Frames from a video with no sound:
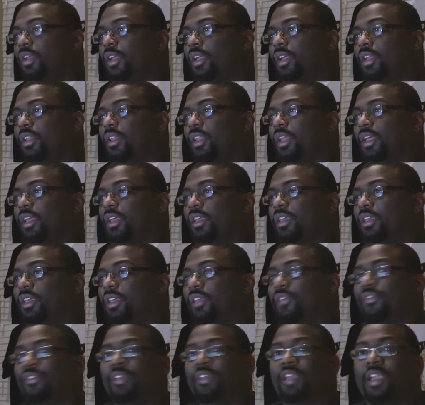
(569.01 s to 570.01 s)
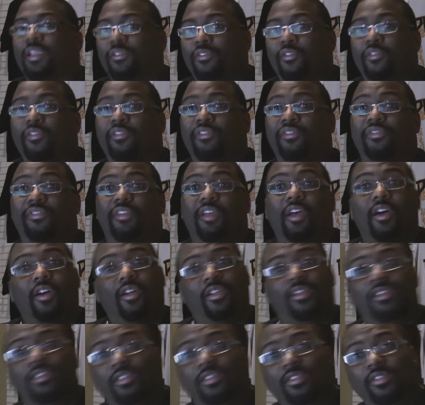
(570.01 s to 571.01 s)
and if he ever
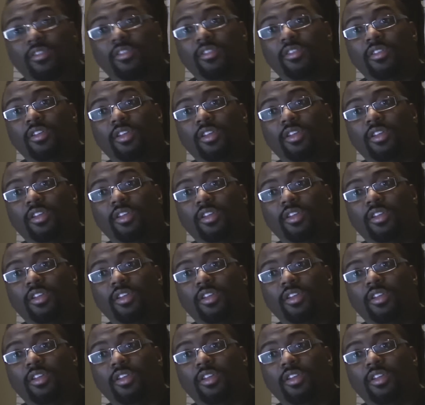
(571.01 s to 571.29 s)
fell,